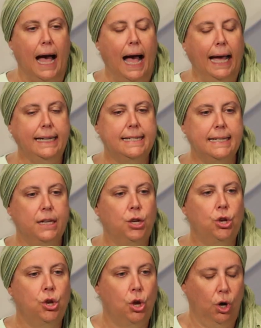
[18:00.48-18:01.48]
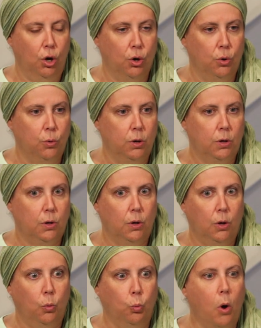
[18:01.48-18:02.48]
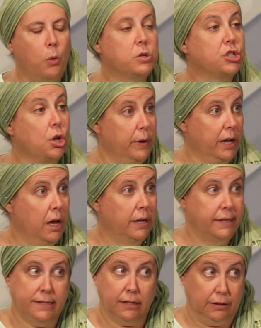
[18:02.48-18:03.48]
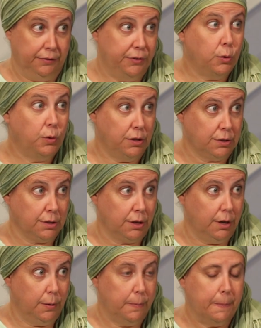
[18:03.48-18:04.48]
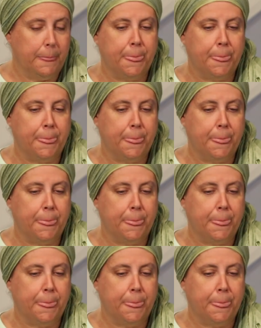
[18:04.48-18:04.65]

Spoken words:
I didn't know what was going on until a few years ago.